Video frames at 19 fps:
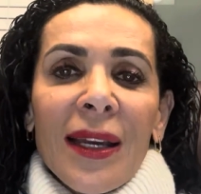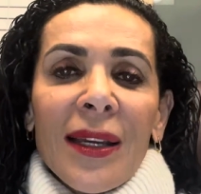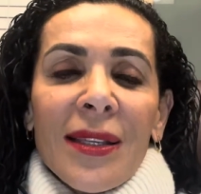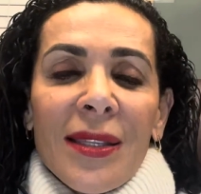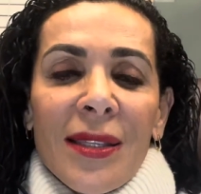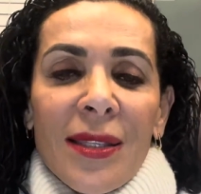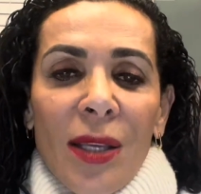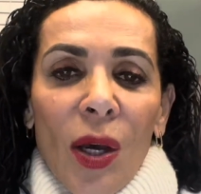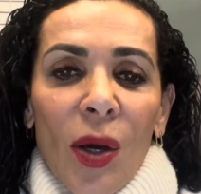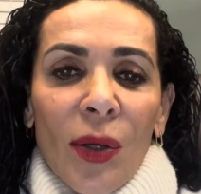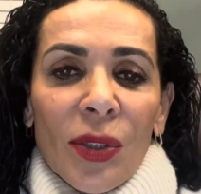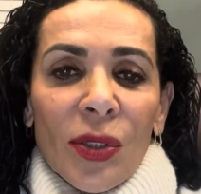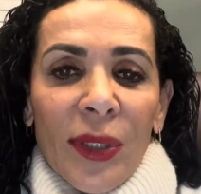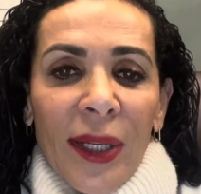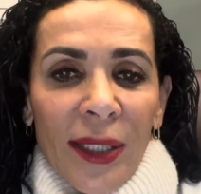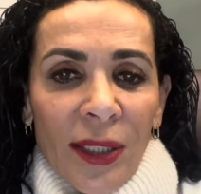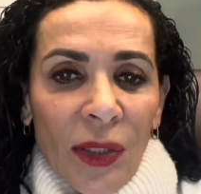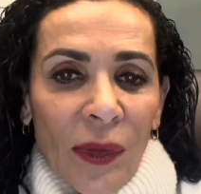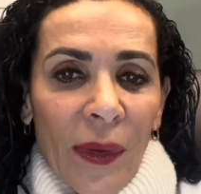So
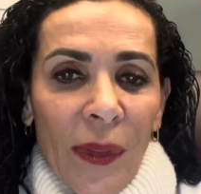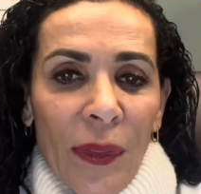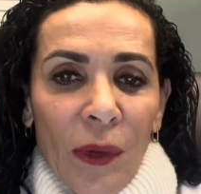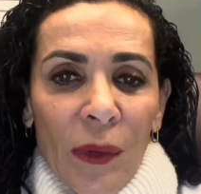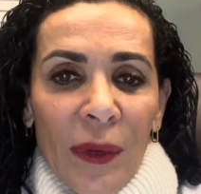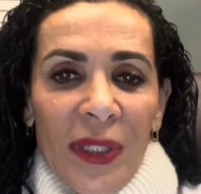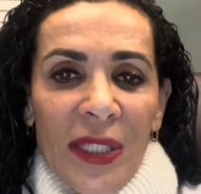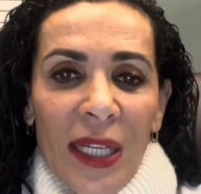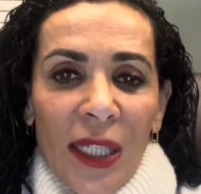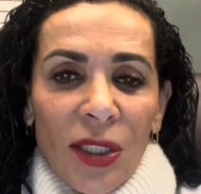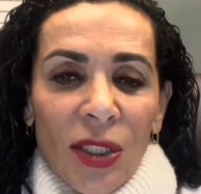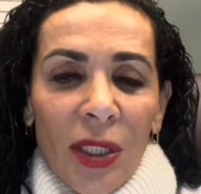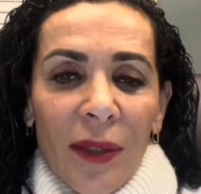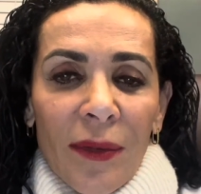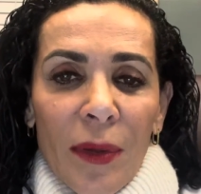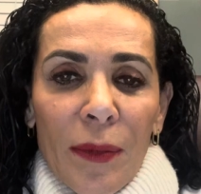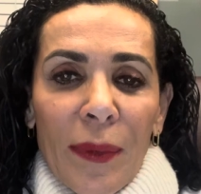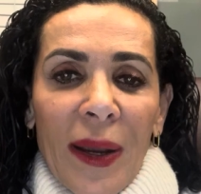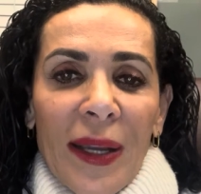trans urethral resection
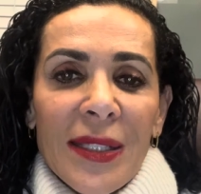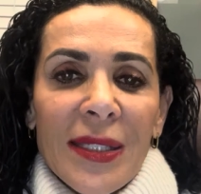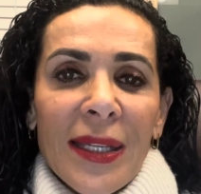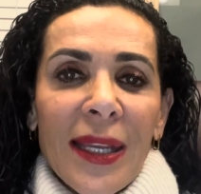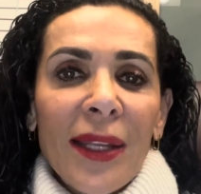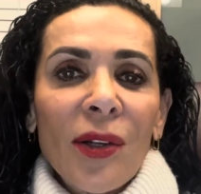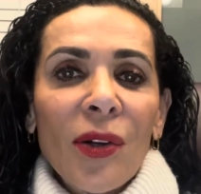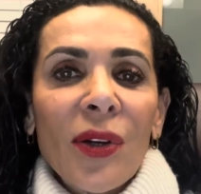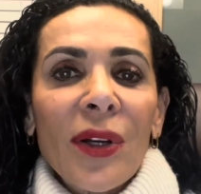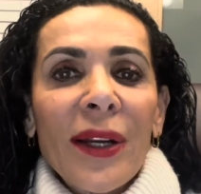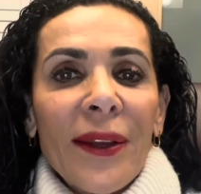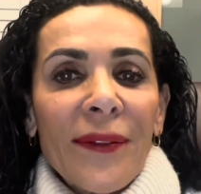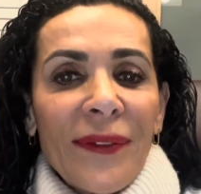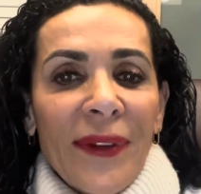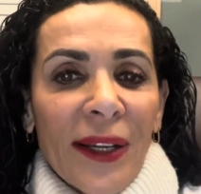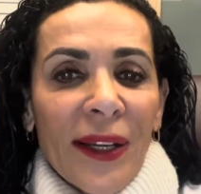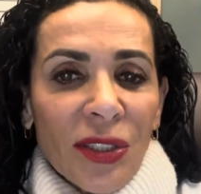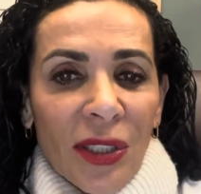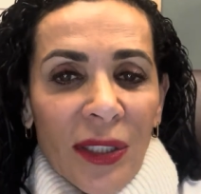of the prostate, or
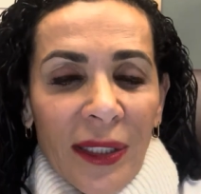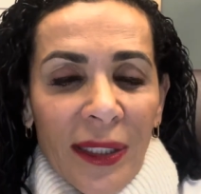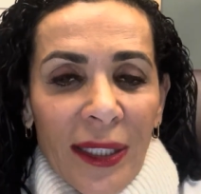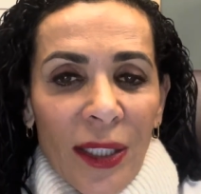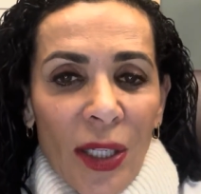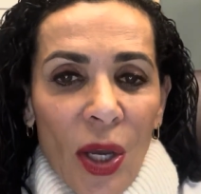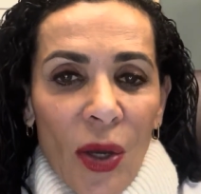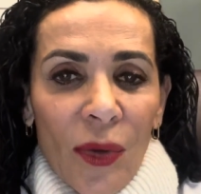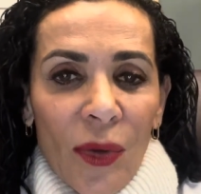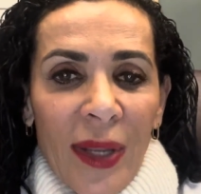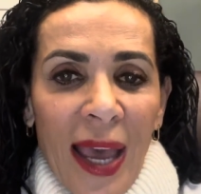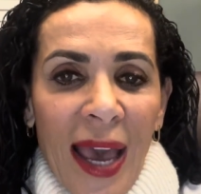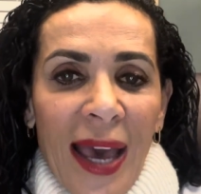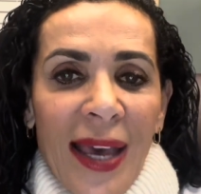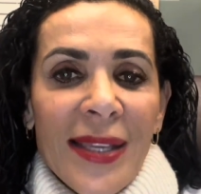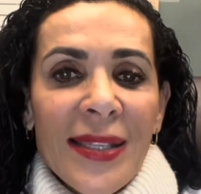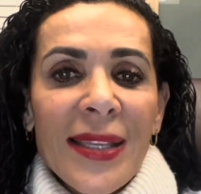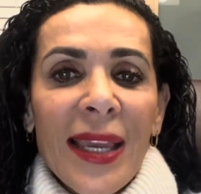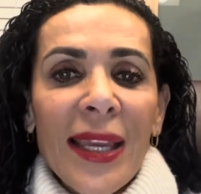affectionately known
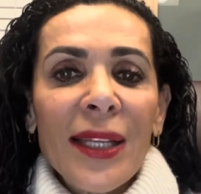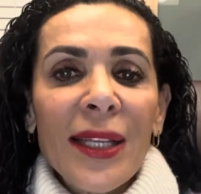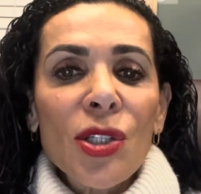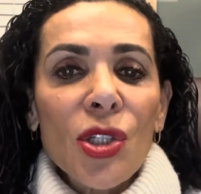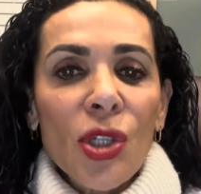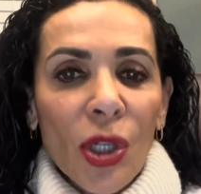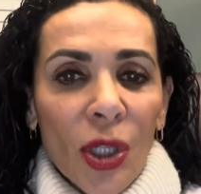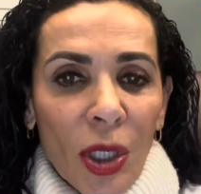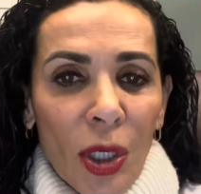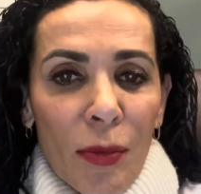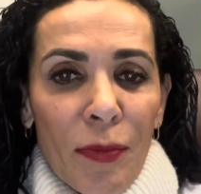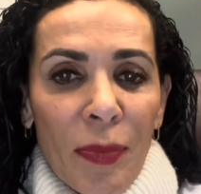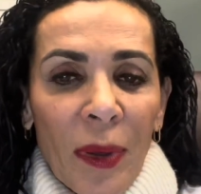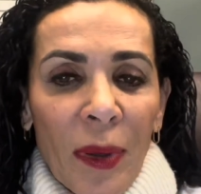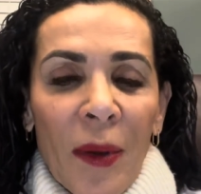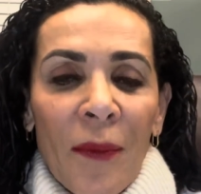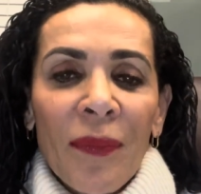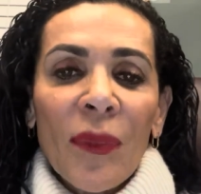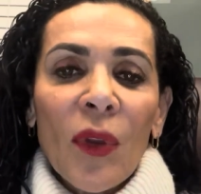as a TURP
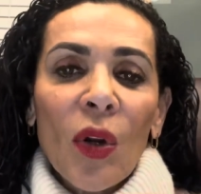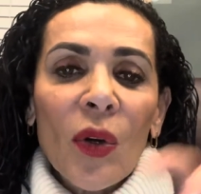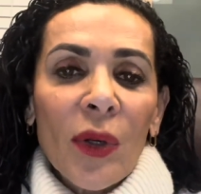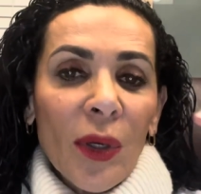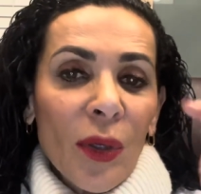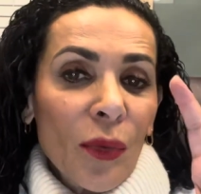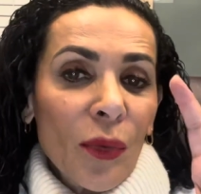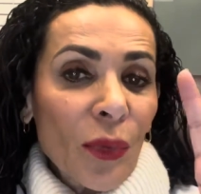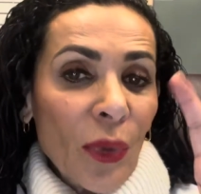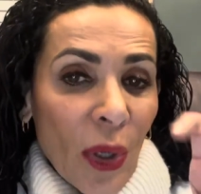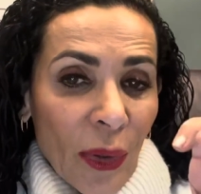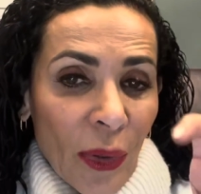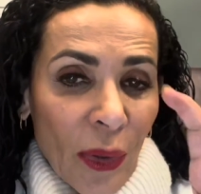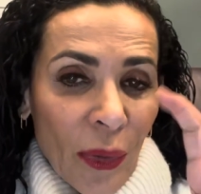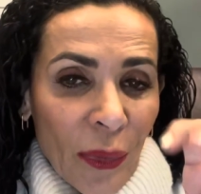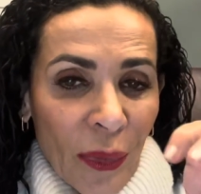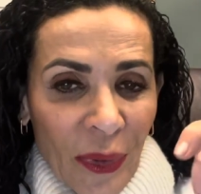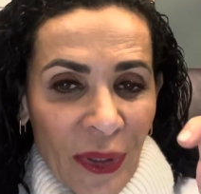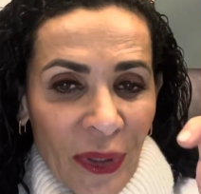or a
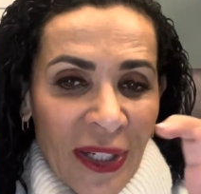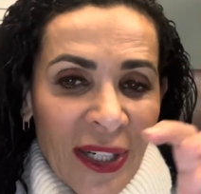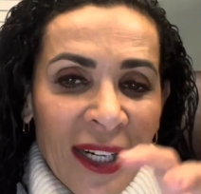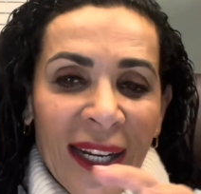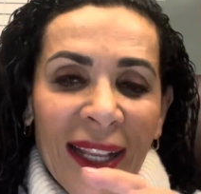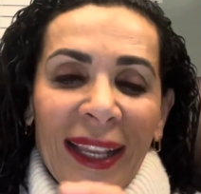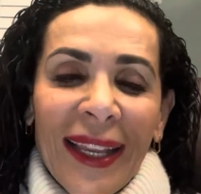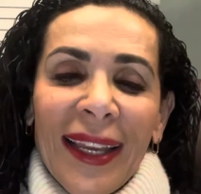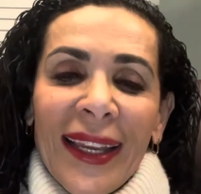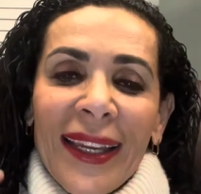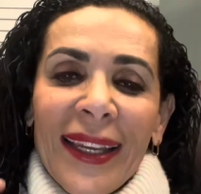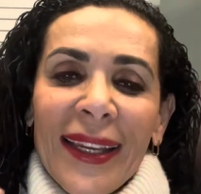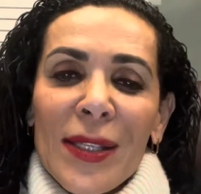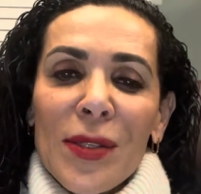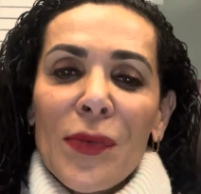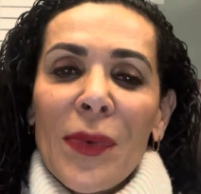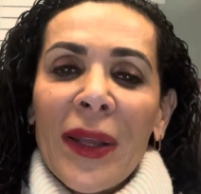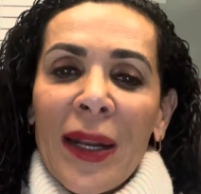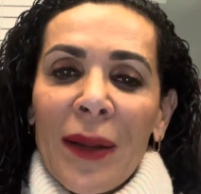roto-rooter,
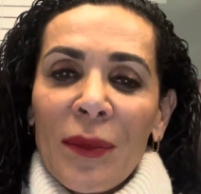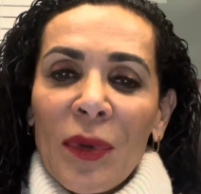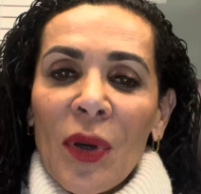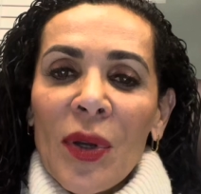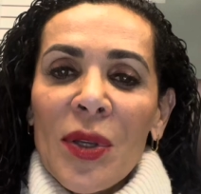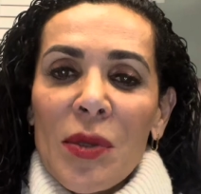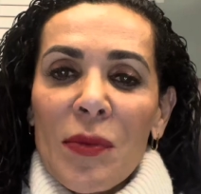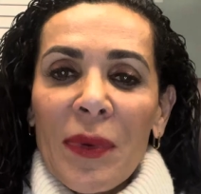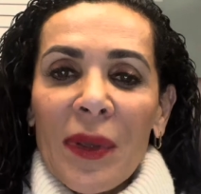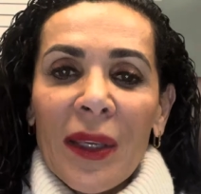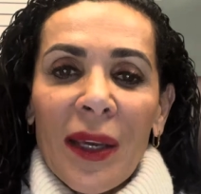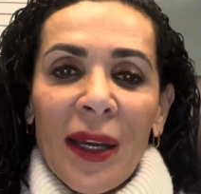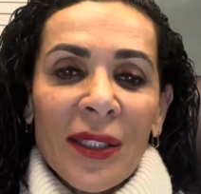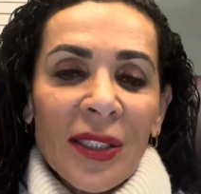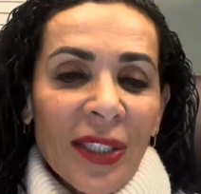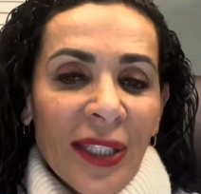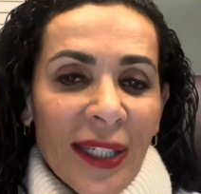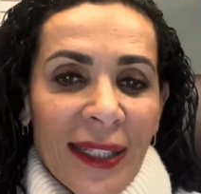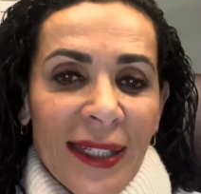is when I'm going to be
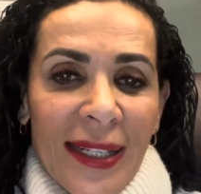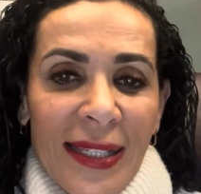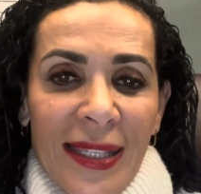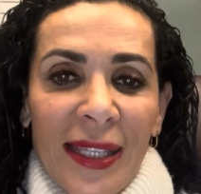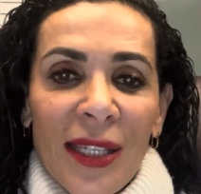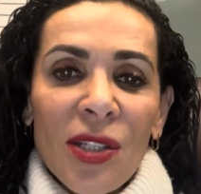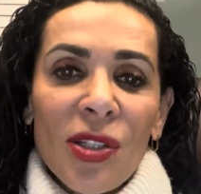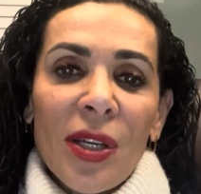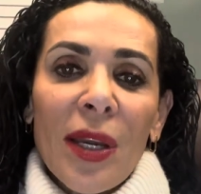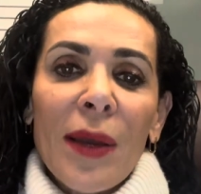under anesthesia.